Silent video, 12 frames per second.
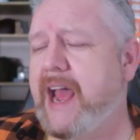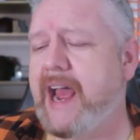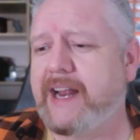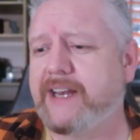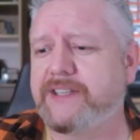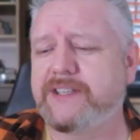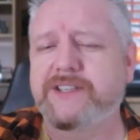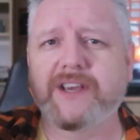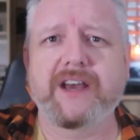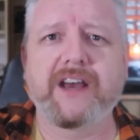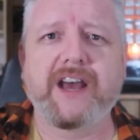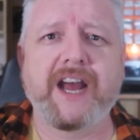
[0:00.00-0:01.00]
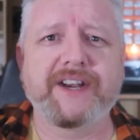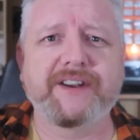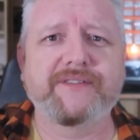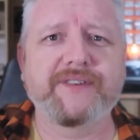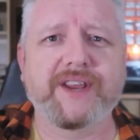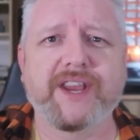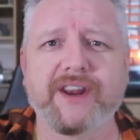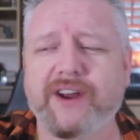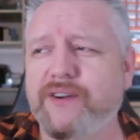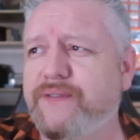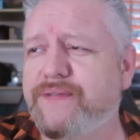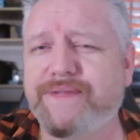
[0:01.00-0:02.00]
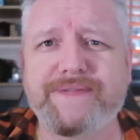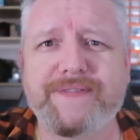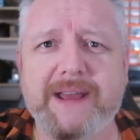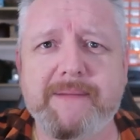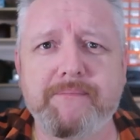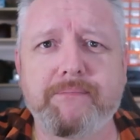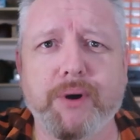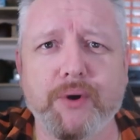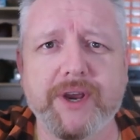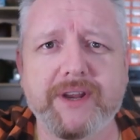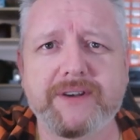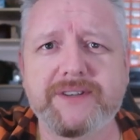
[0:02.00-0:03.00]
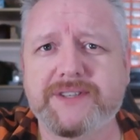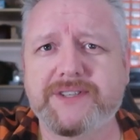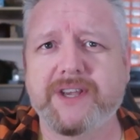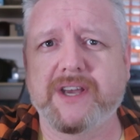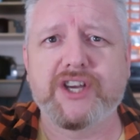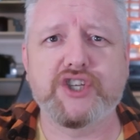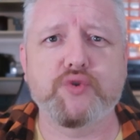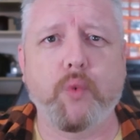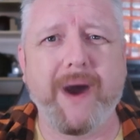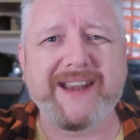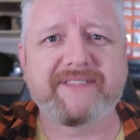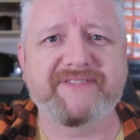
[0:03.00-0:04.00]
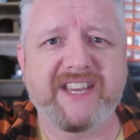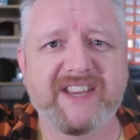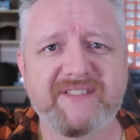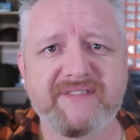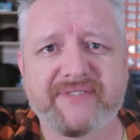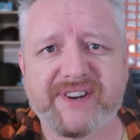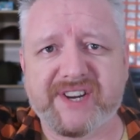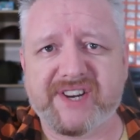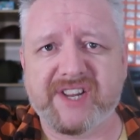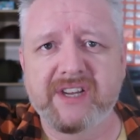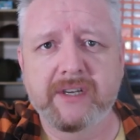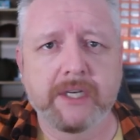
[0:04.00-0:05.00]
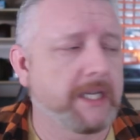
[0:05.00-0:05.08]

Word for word: and uh, and you know flamboyant uh, joie de vivre.